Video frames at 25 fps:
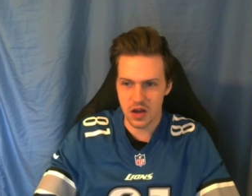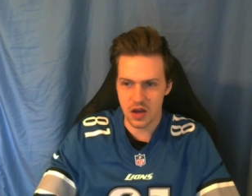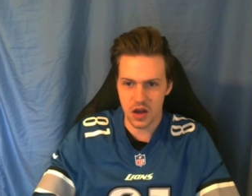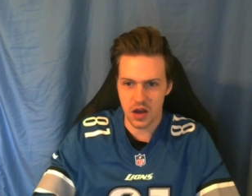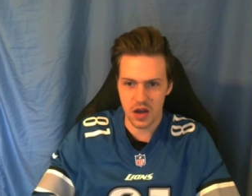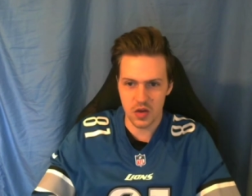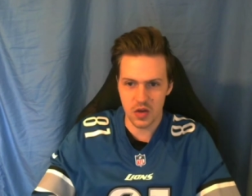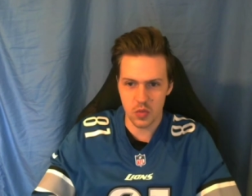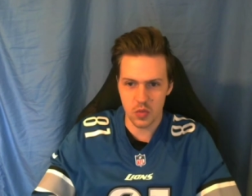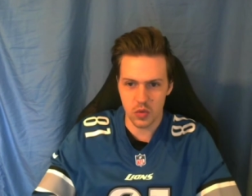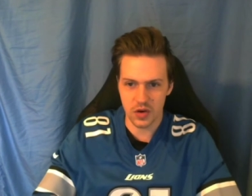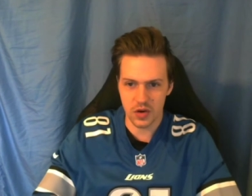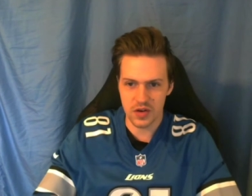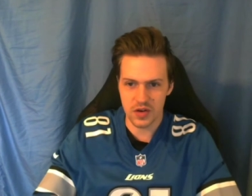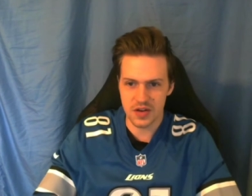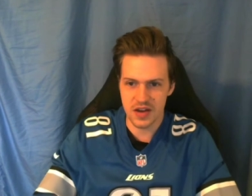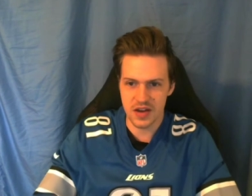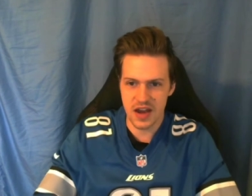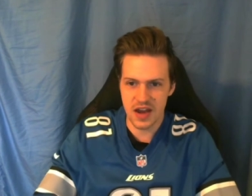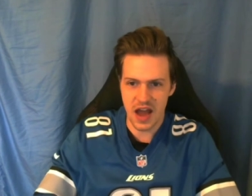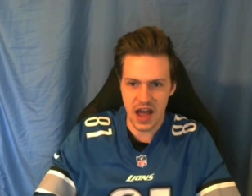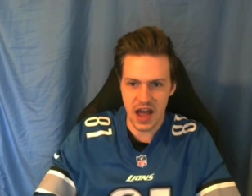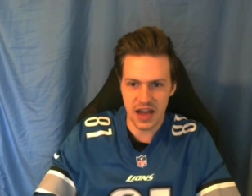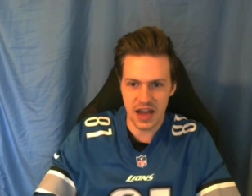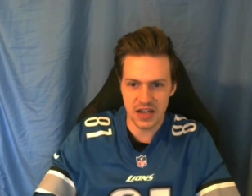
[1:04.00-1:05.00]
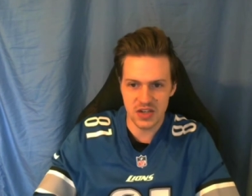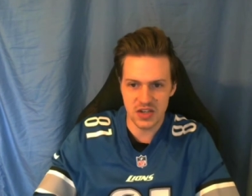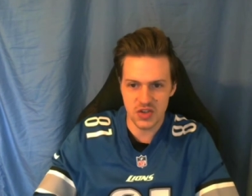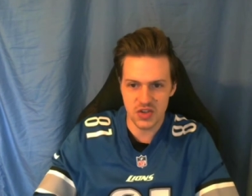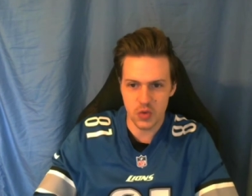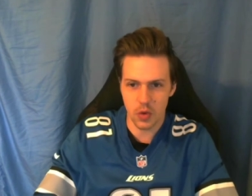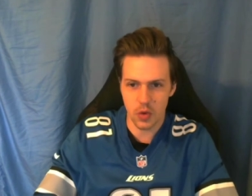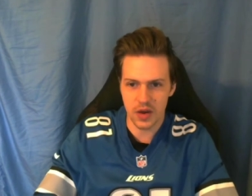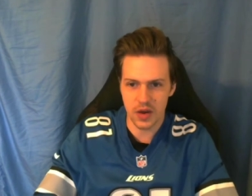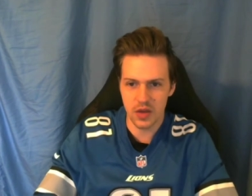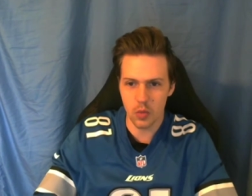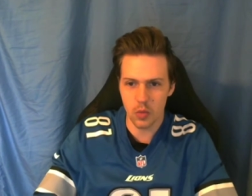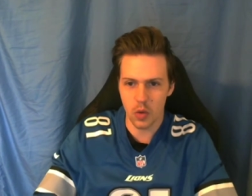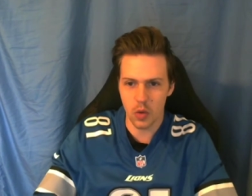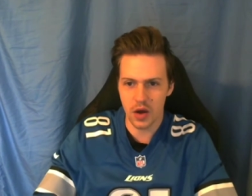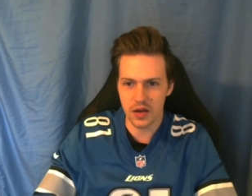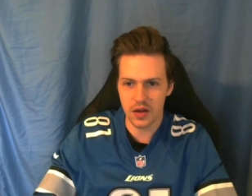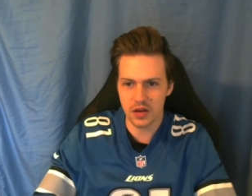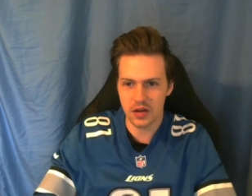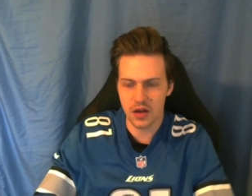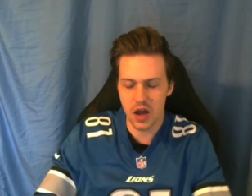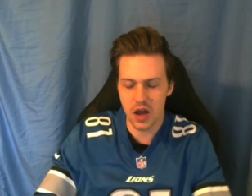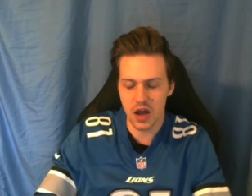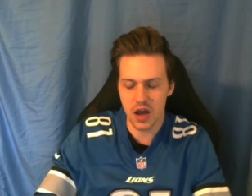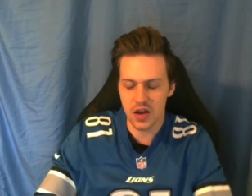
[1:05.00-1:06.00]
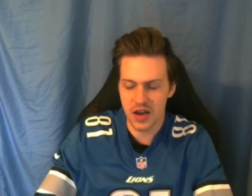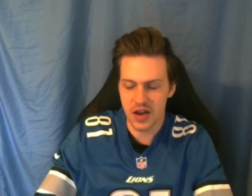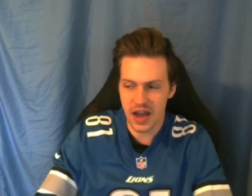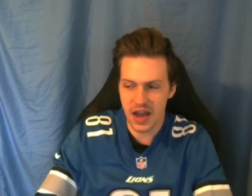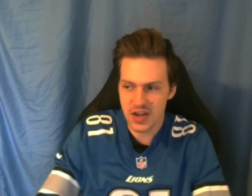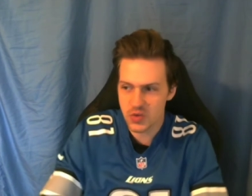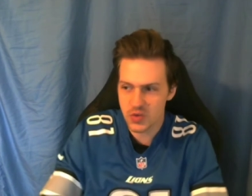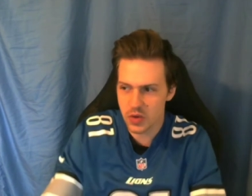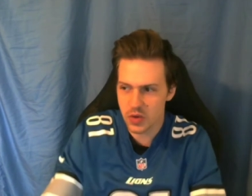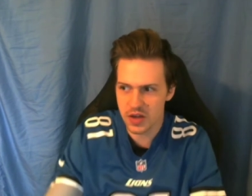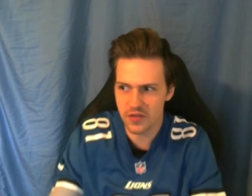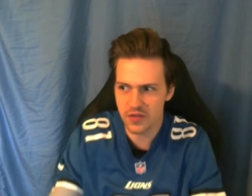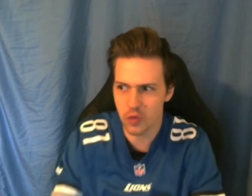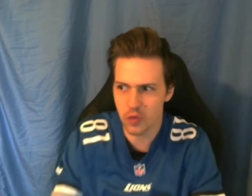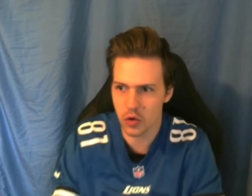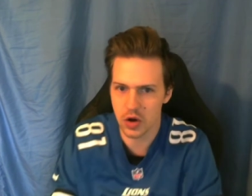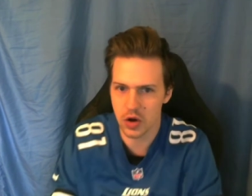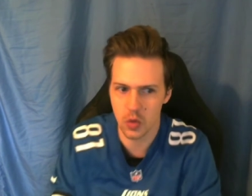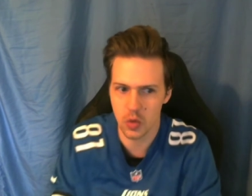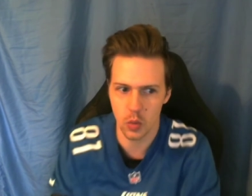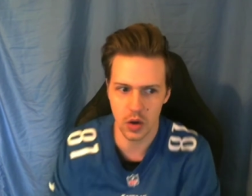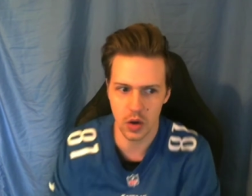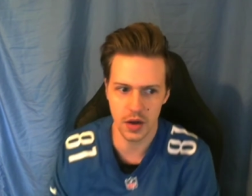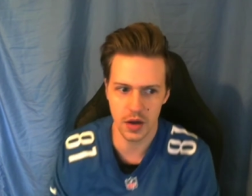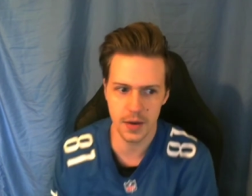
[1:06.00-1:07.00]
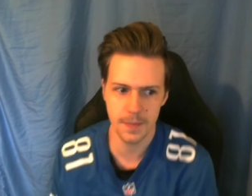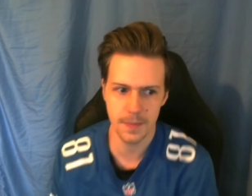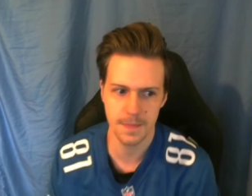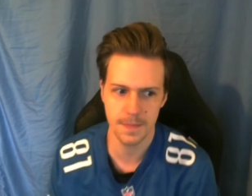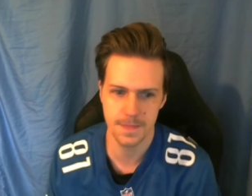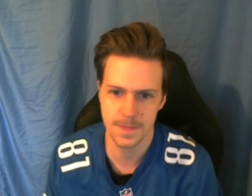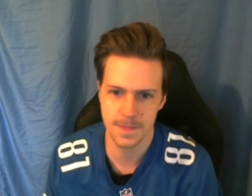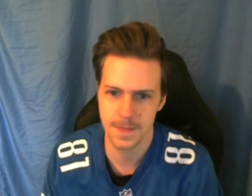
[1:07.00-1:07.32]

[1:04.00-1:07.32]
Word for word: gone, we're 921 uh, 924 and 1.